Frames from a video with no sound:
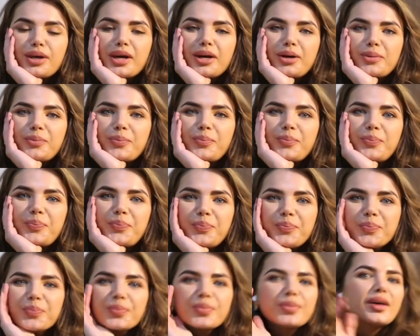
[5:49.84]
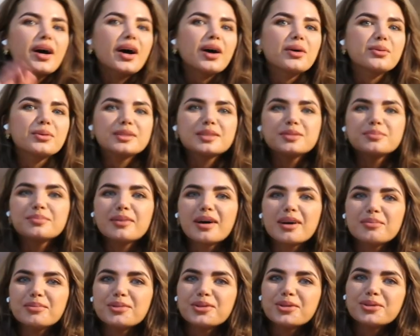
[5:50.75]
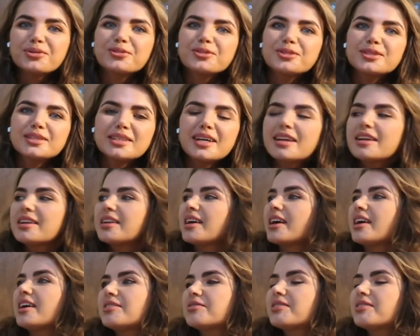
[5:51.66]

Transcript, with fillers: yeah, that was my beautiful Saturday,